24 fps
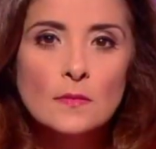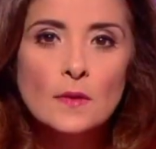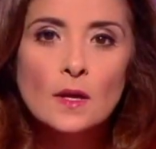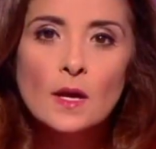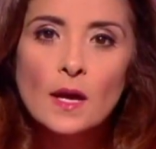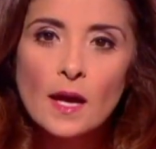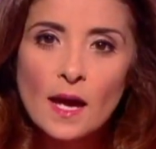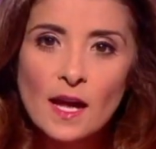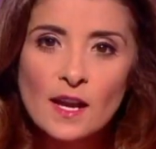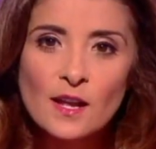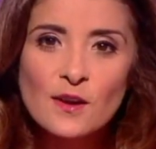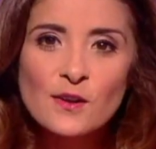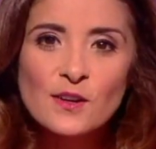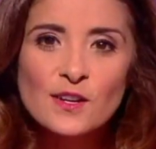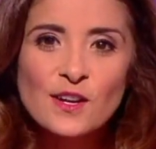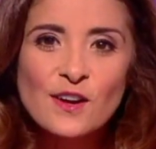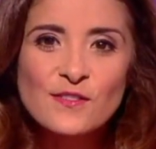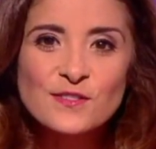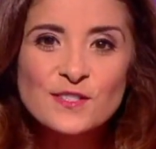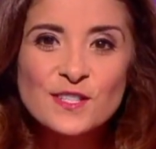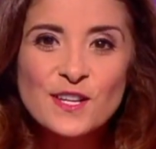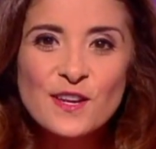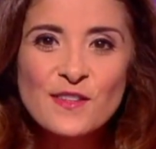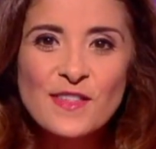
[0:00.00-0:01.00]
Hello, good
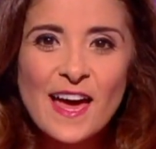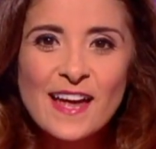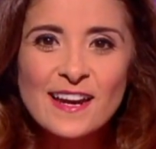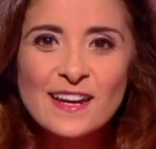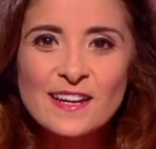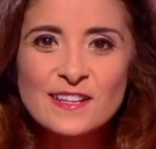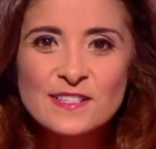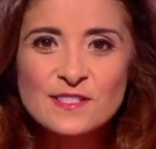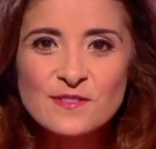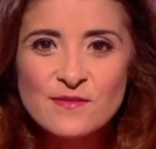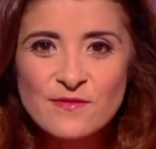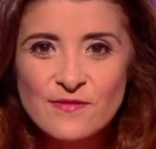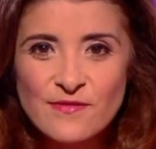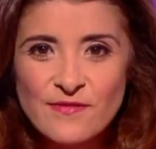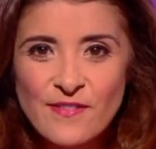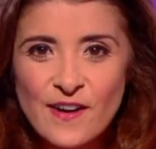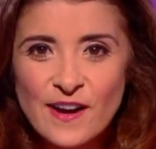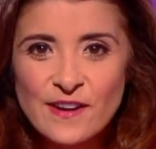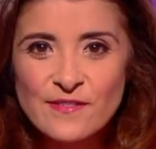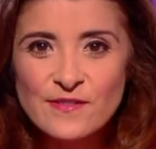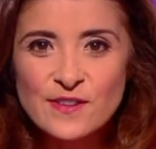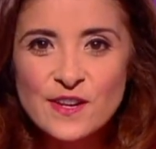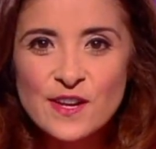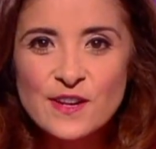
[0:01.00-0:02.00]
afternoon. The headlines from
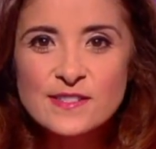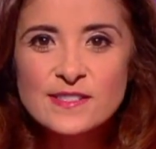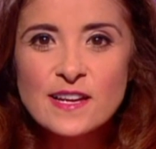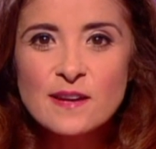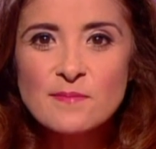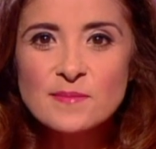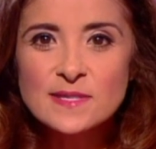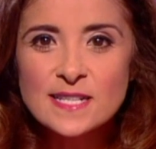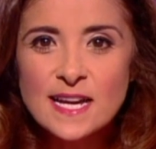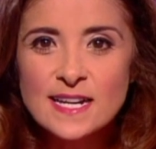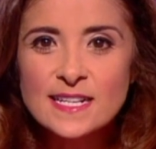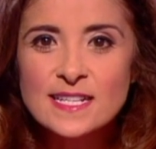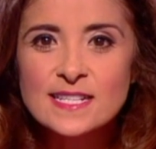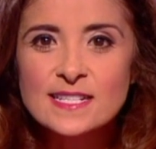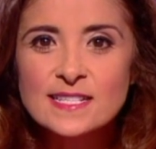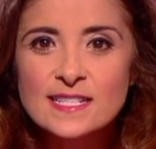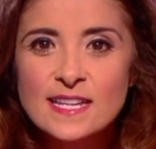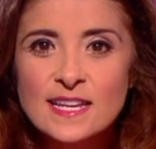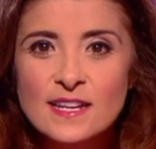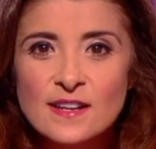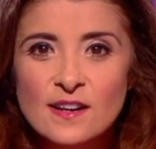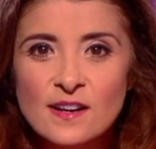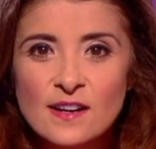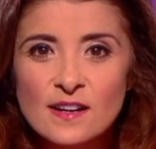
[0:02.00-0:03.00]
5 News. I'm Dani
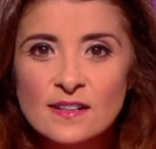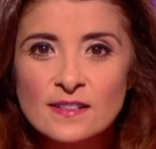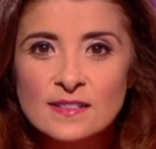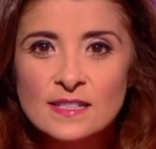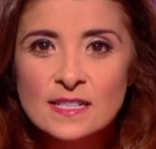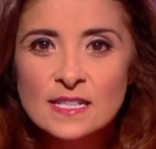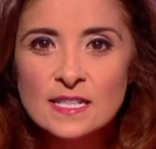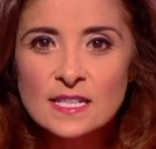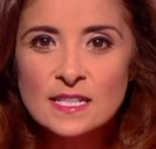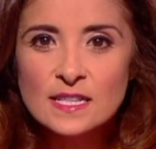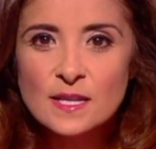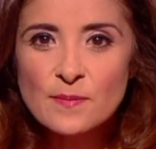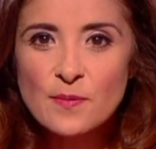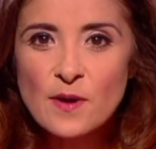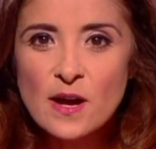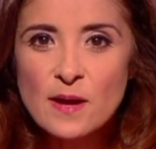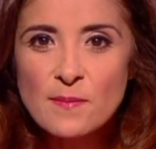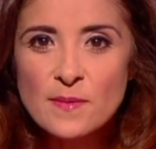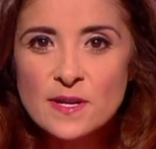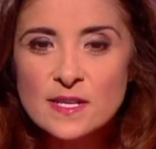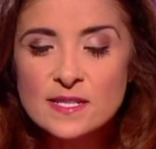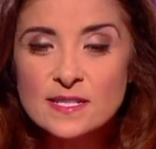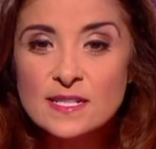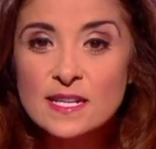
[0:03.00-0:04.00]
Sinha. The Prime
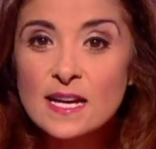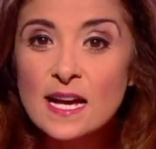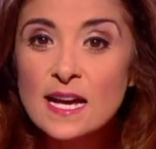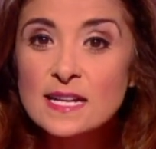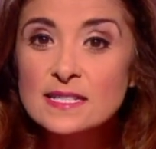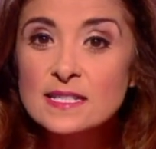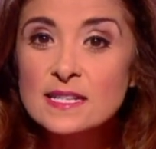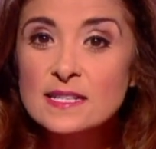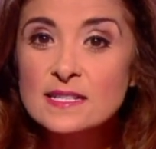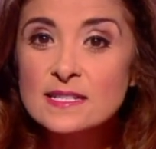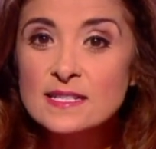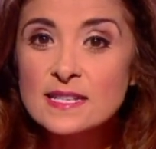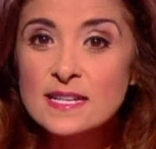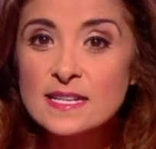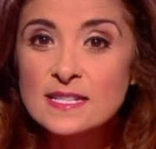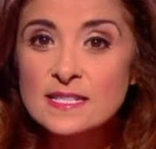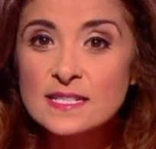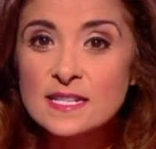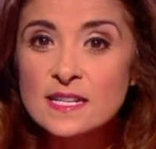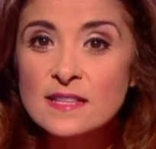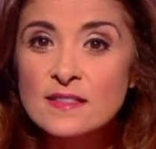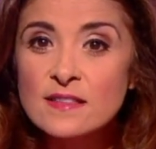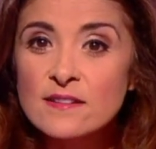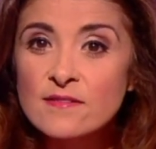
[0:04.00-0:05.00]
Minister has
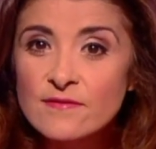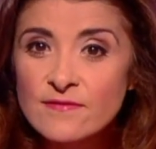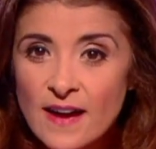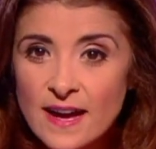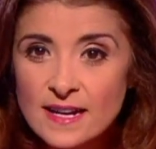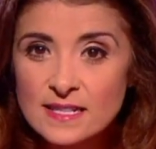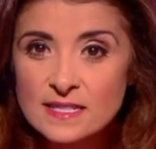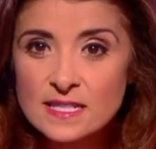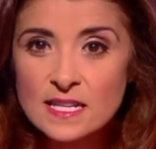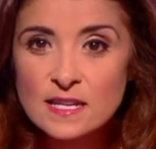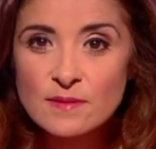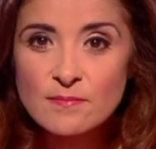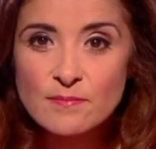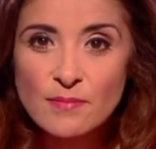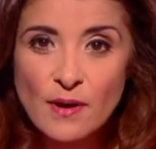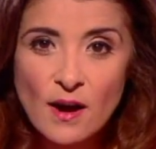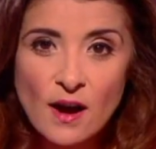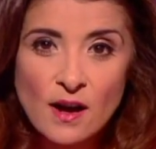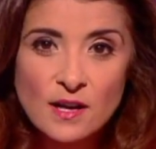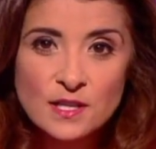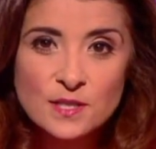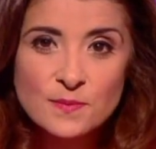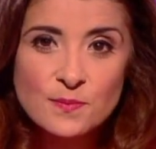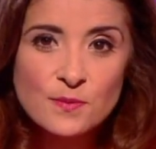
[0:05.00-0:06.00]
insisted that vaccine
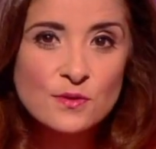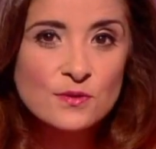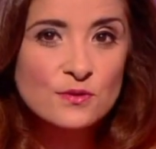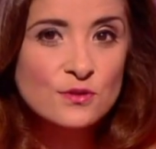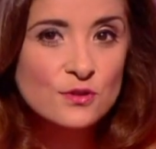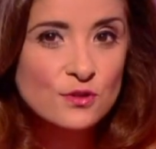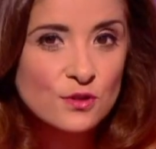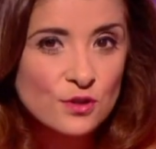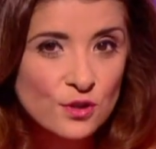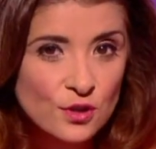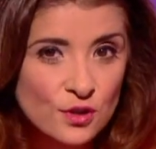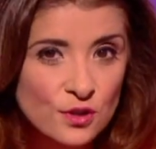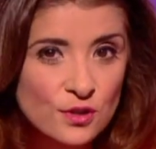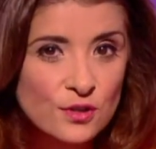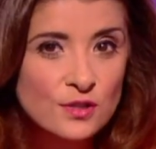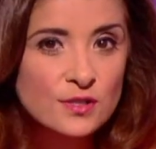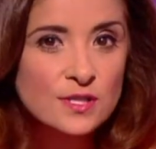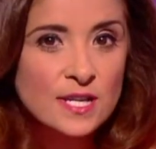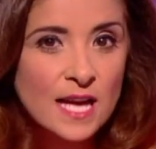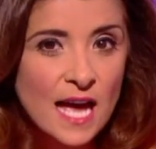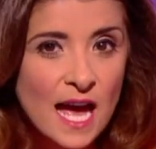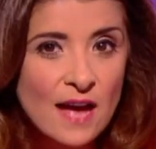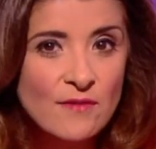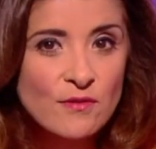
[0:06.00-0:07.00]
passports
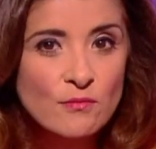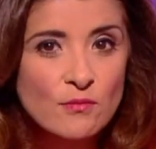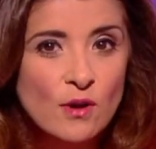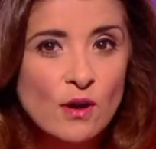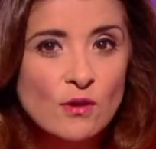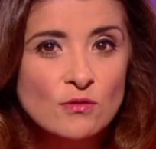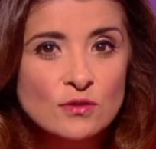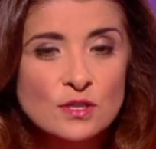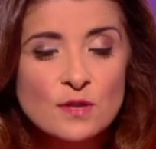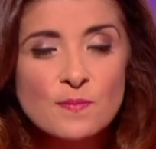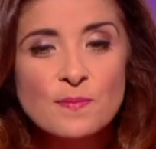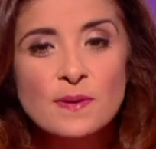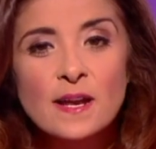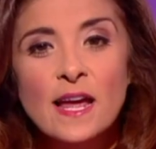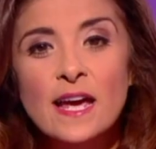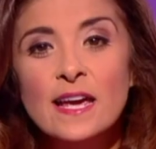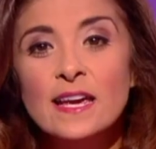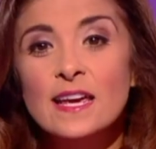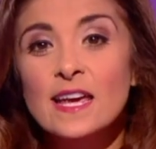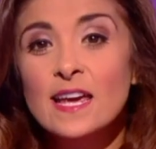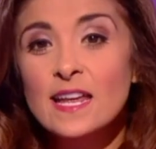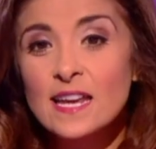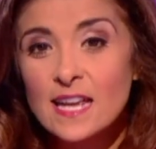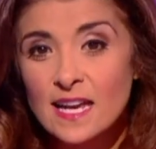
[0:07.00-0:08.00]
could have a role to
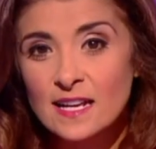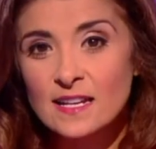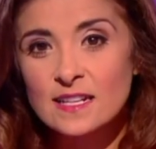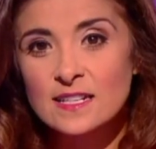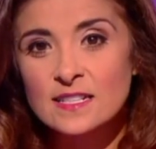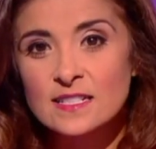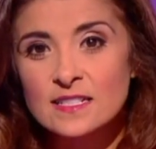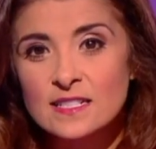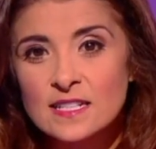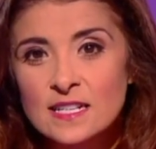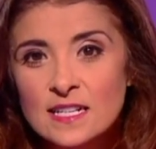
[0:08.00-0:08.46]
play in England.